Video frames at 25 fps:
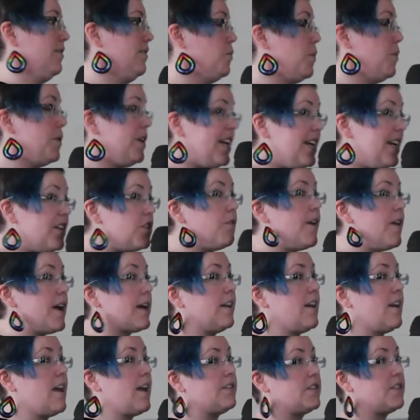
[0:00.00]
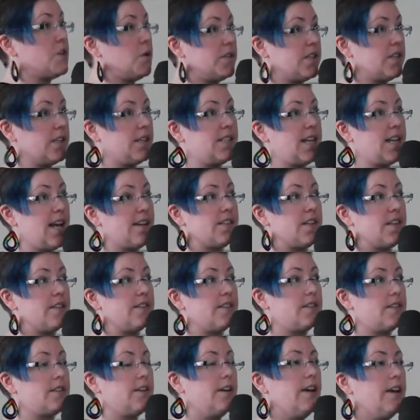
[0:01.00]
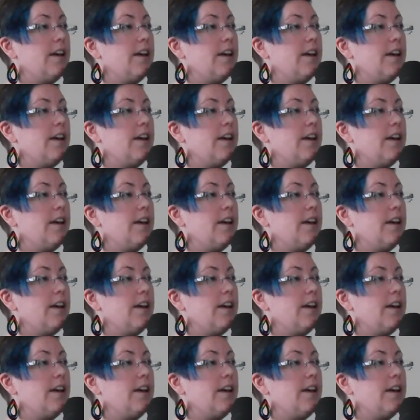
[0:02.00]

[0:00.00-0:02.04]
We need to recognize those successes.